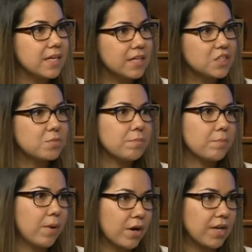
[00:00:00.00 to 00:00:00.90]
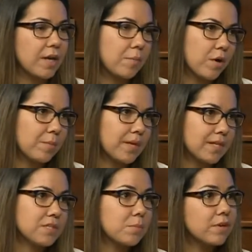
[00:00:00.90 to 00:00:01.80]
each parking permit
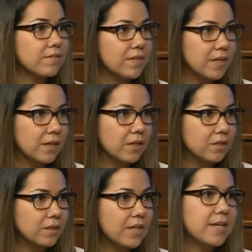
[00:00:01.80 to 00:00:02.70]
is per vehicle.